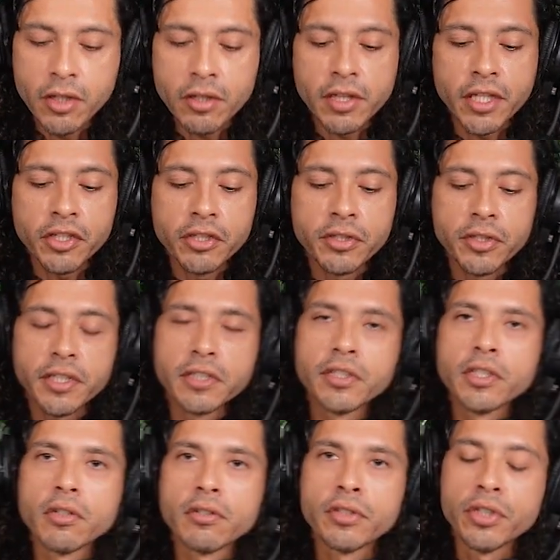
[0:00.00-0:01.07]
The other thing you
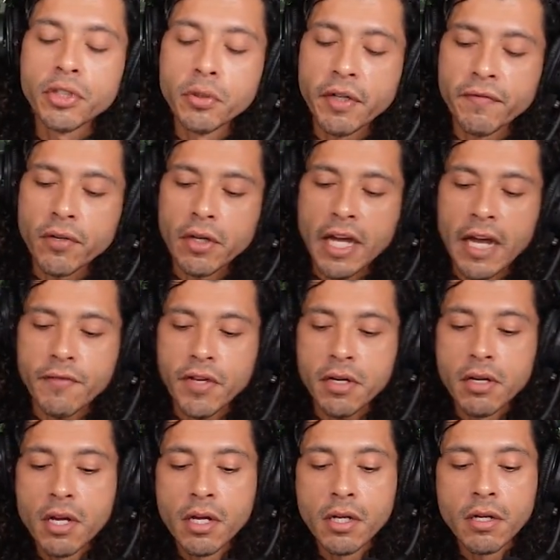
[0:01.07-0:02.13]
should consider too, if you're
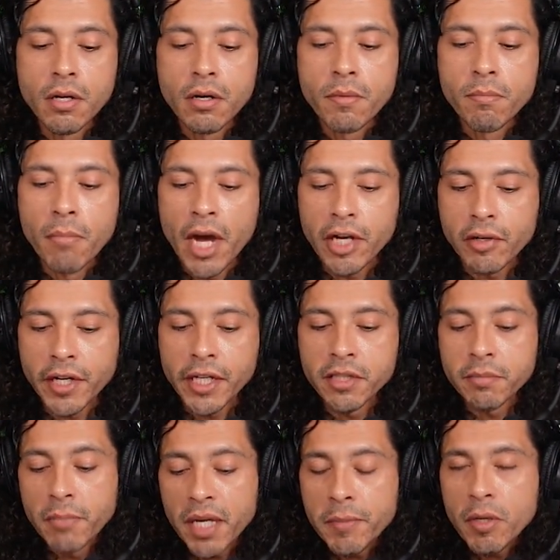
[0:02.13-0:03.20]
having
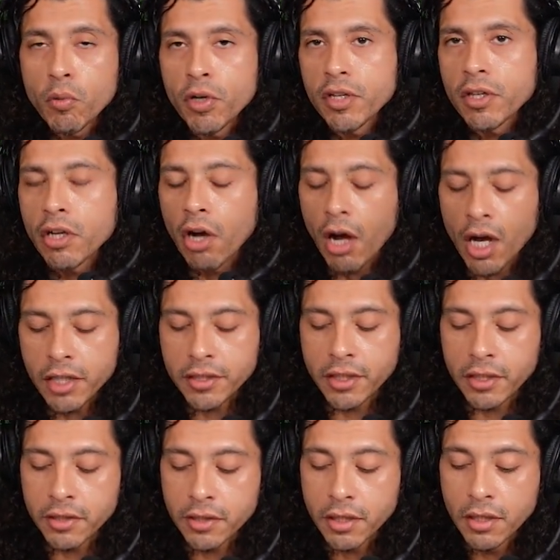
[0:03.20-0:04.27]
migraines, maybe one of the
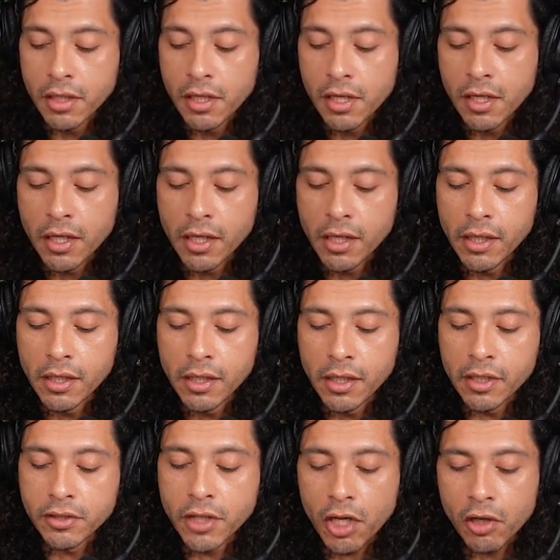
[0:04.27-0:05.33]
causes
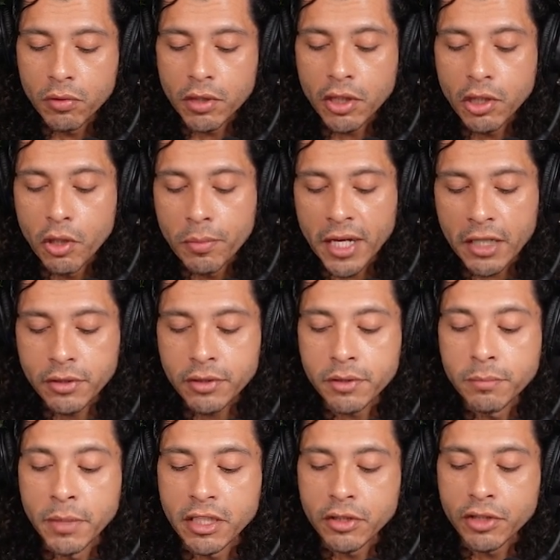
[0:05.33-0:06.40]
is not only low
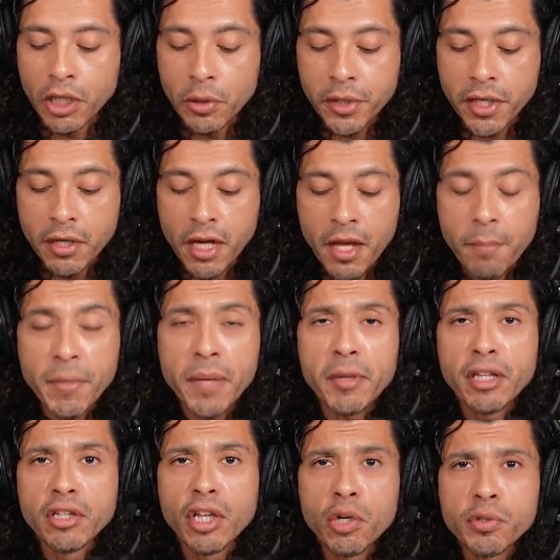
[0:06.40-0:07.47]
melatonin,
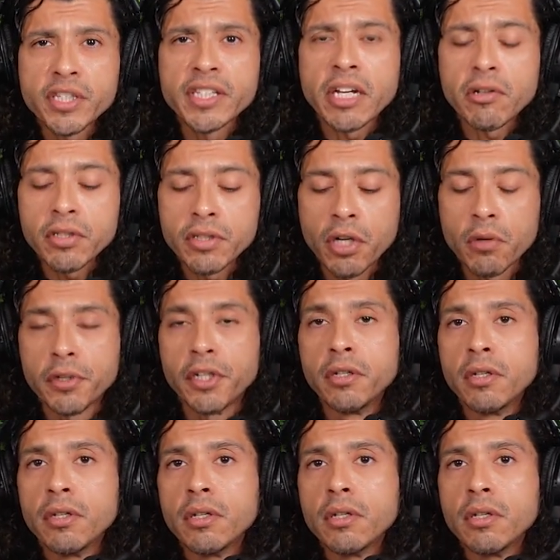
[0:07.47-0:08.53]
maybe low
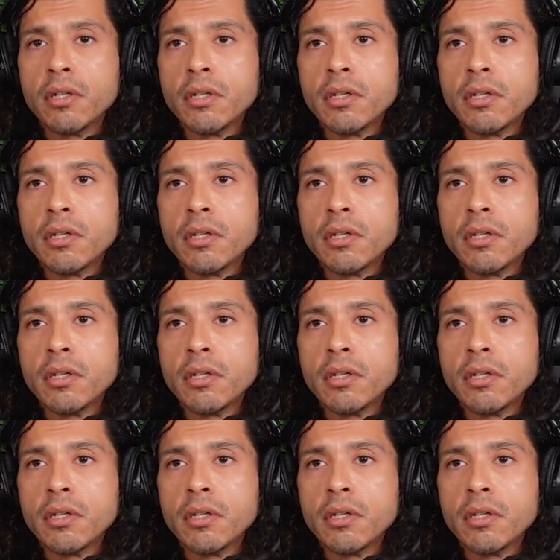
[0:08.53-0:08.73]
serotonin.